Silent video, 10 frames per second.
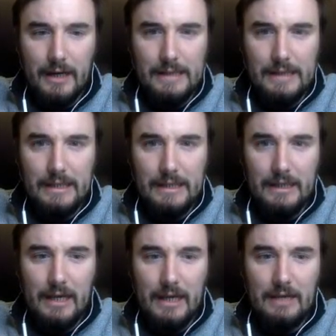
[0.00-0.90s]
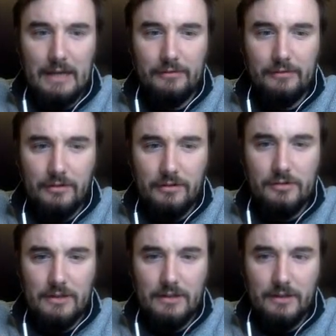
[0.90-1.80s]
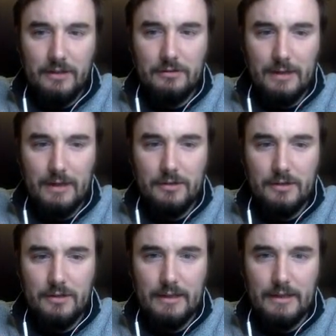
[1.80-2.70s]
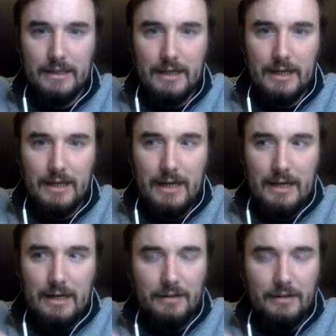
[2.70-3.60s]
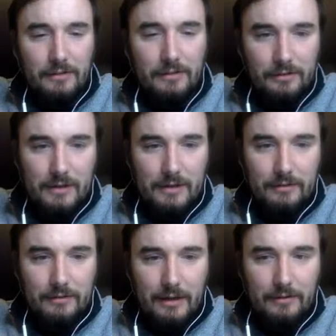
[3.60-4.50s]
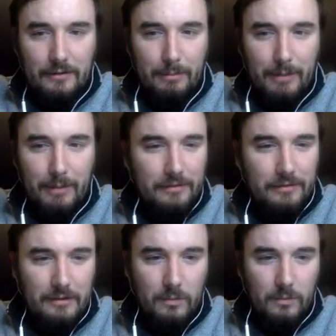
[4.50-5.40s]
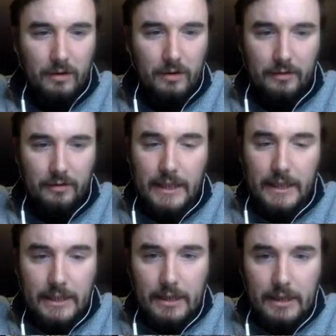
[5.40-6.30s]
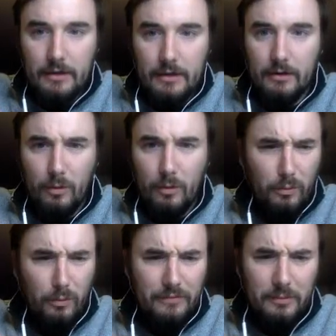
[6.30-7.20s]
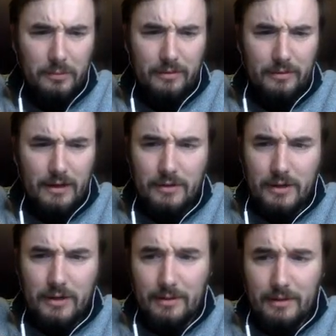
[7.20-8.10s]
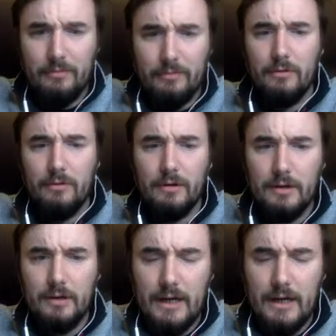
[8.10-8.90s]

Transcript: It's such a strange thing to imagine that, like, on the East Coast of the United States, bison were a thing. You know, wolves were talking about that before.